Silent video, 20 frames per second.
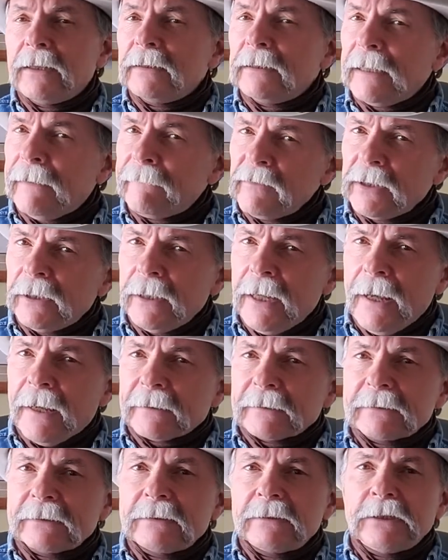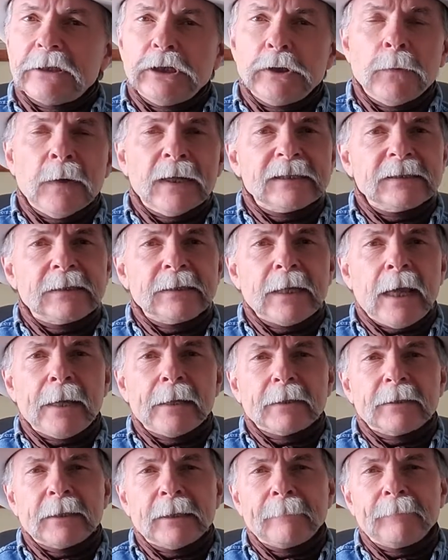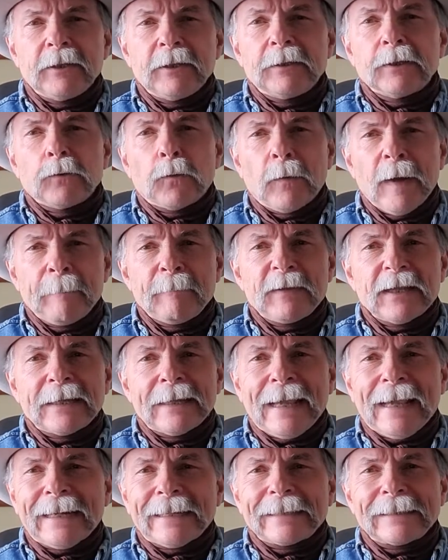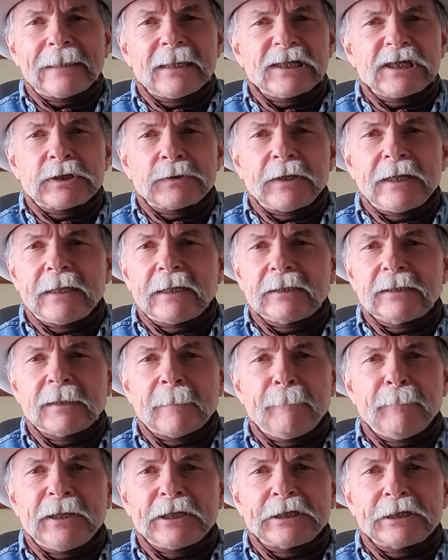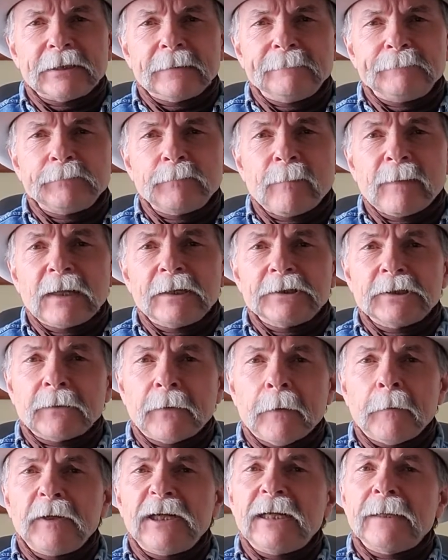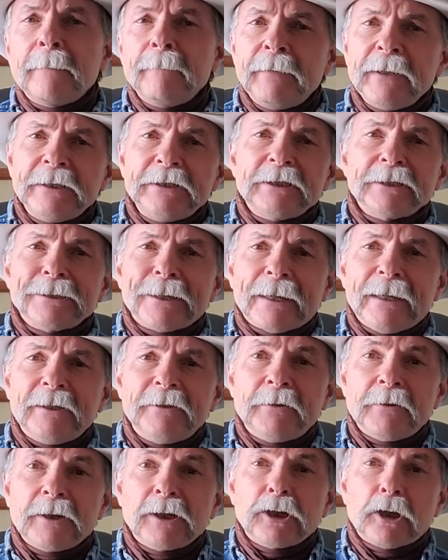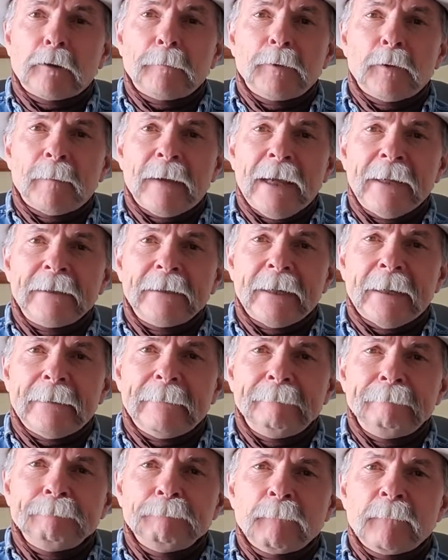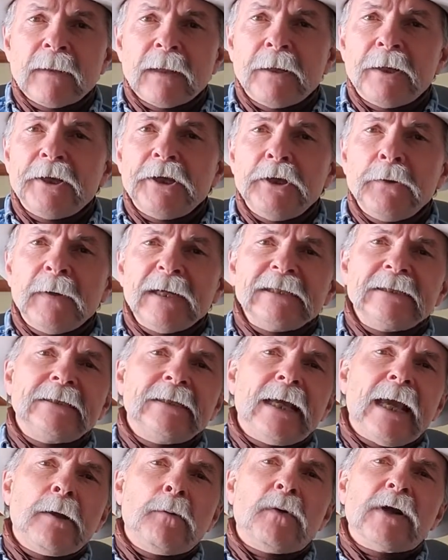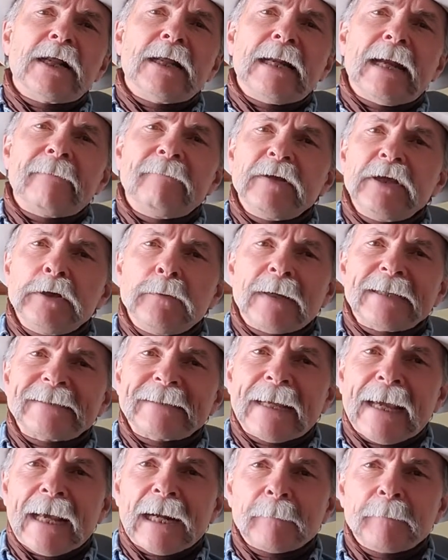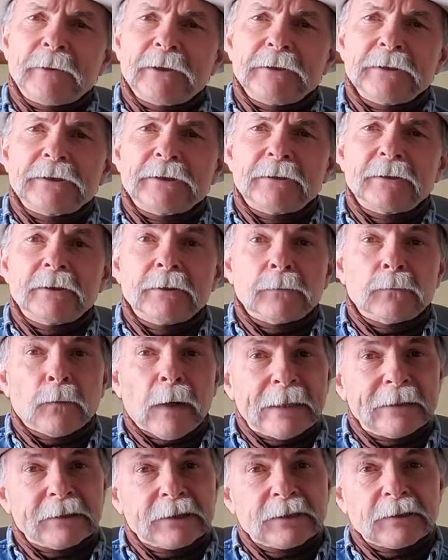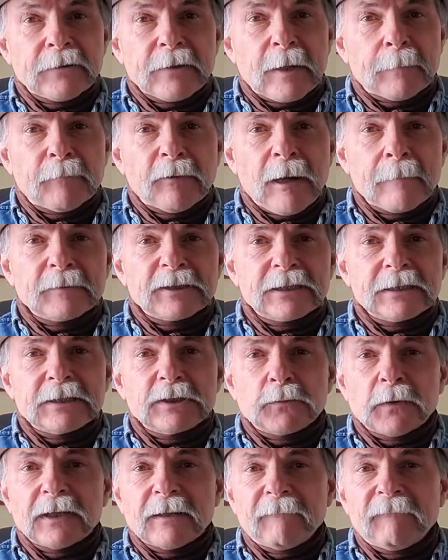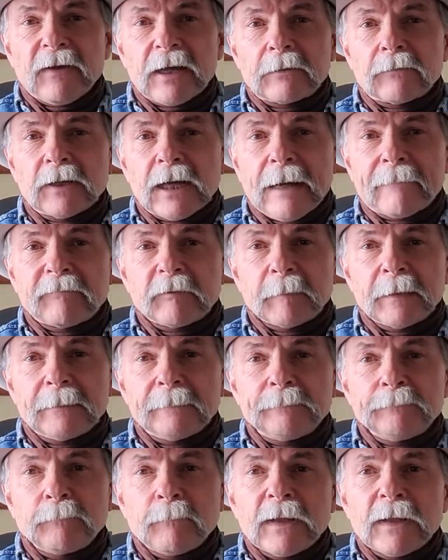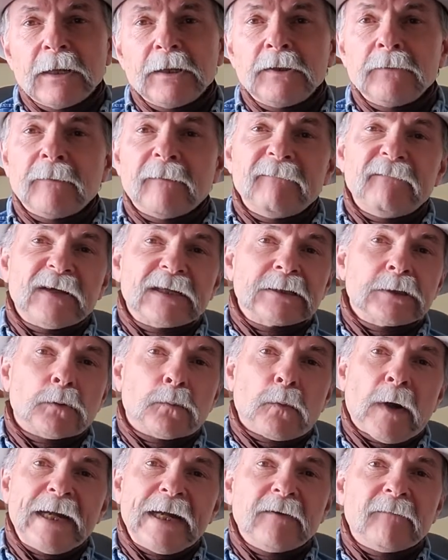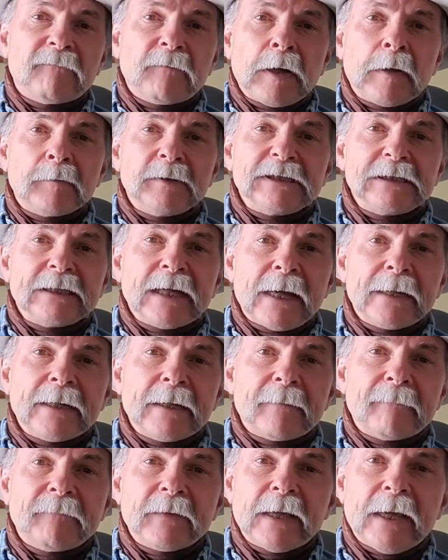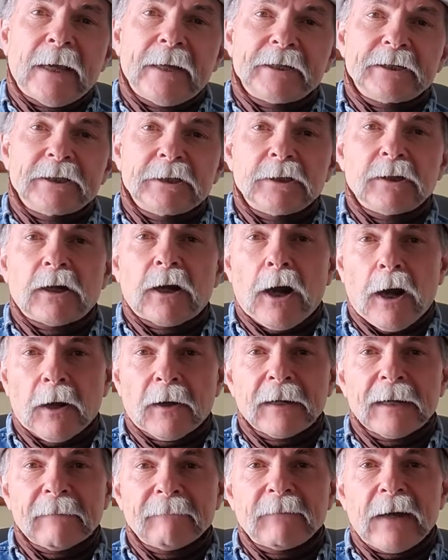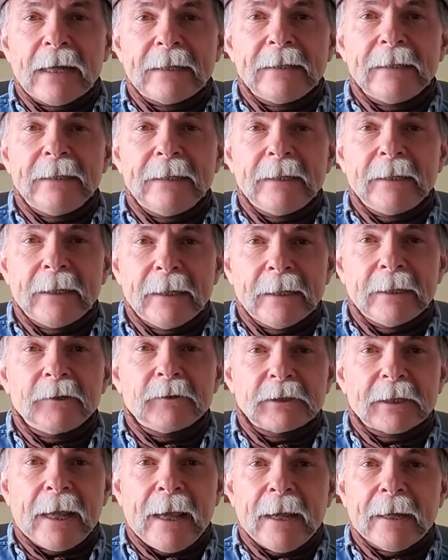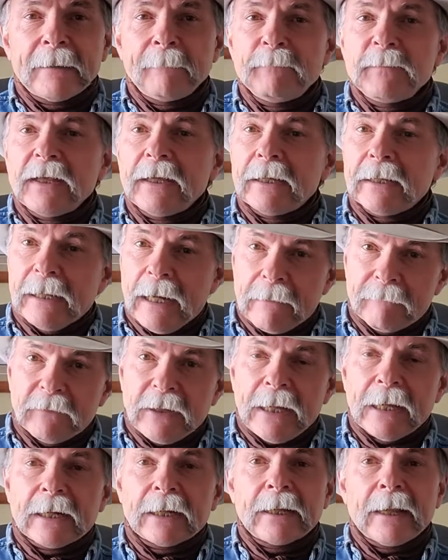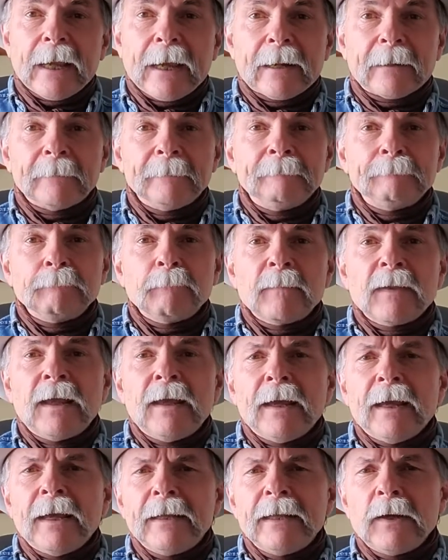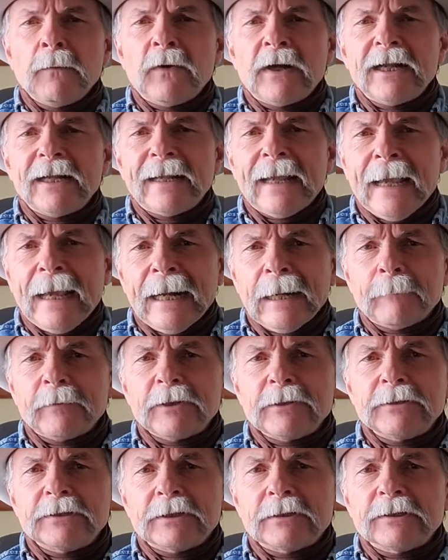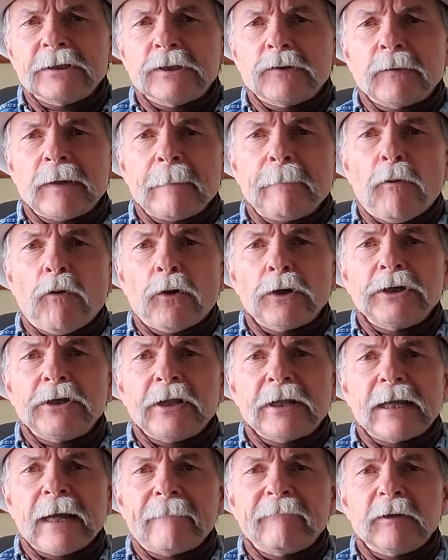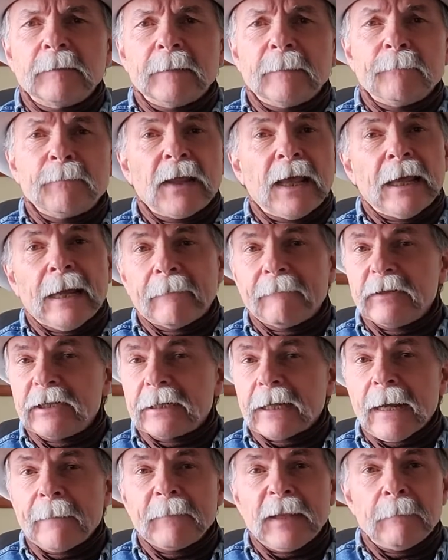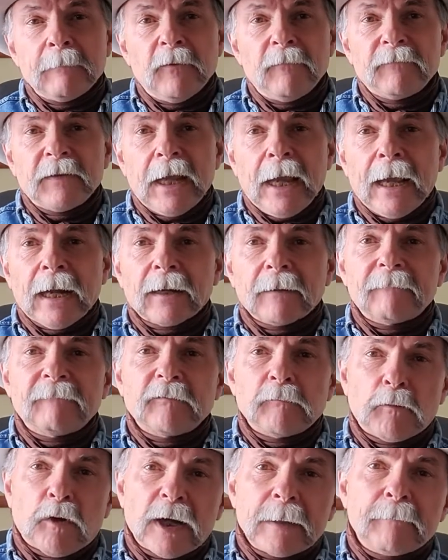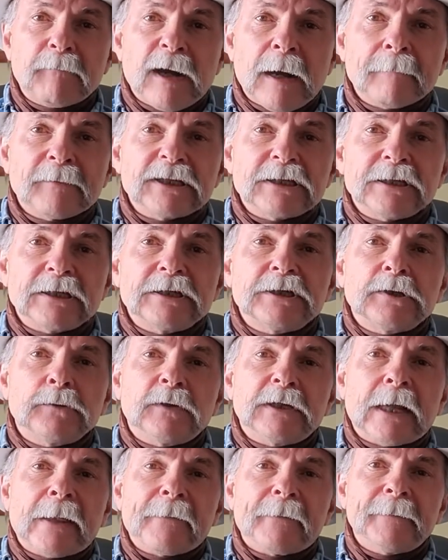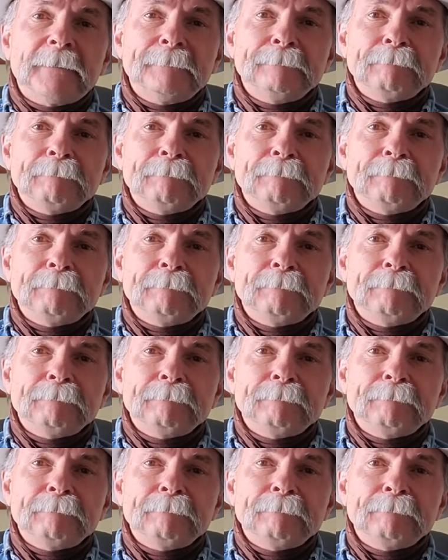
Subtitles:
Nevertheless, the USDA attempted to whip the cattle industry into submission so it would capitulate to the global mandate. USDA wanted every U.S. cattle producer to register their premises with the federal government, to affix a radio frequency identification or RFID ear tag in every head of cattle, and they wanted cattle producers to report to the government every time they moved cattle from one premises to another.